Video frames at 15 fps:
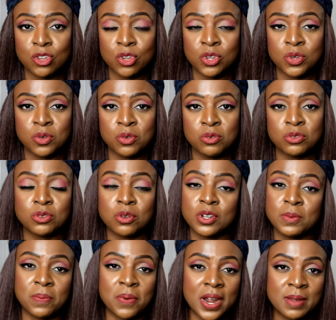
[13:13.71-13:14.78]
you use or the
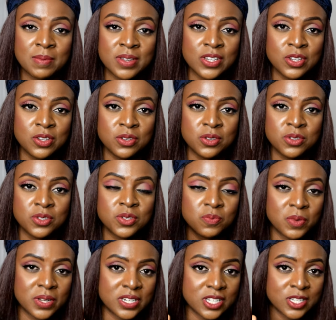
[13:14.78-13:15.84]
primer you use
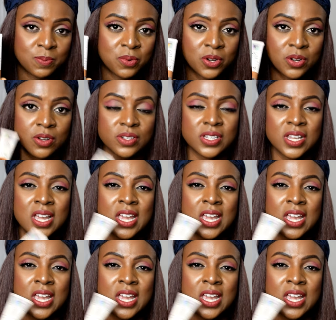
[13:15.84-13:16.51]
with this product,